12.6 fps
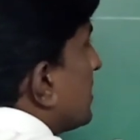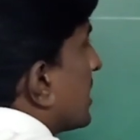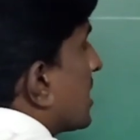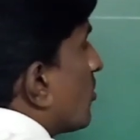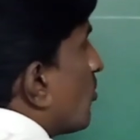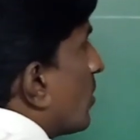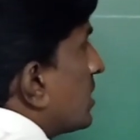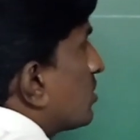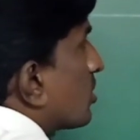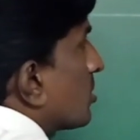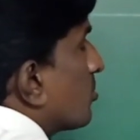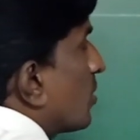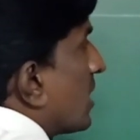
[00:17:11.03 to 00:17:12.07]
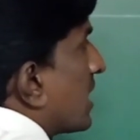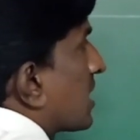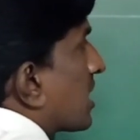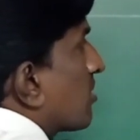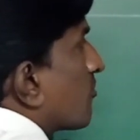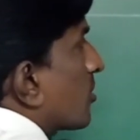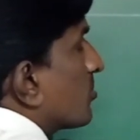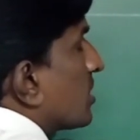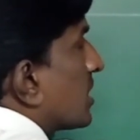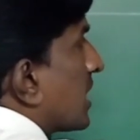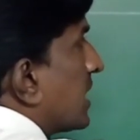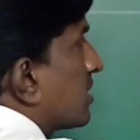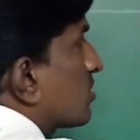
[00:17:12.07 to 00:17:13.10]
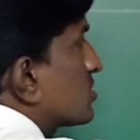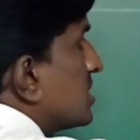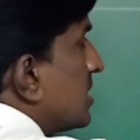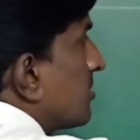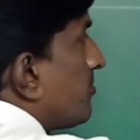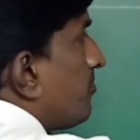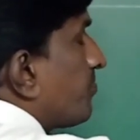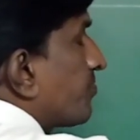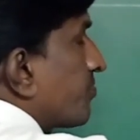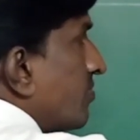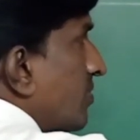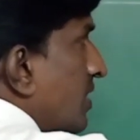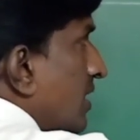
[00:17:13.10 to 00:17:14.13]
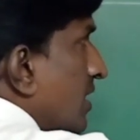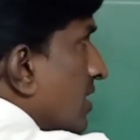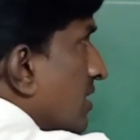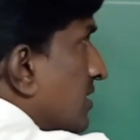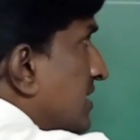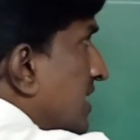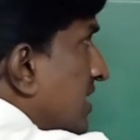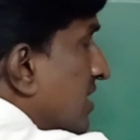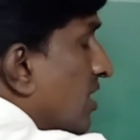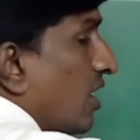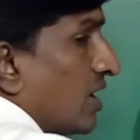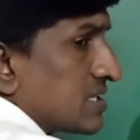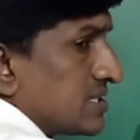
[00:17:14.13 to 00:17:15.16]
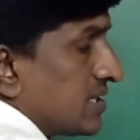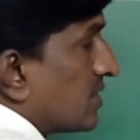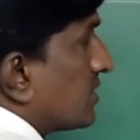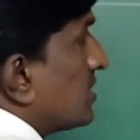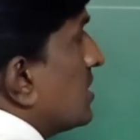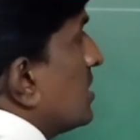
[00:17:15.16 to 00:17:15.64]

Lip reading: required to remove electron from the nitrogen than oxygen.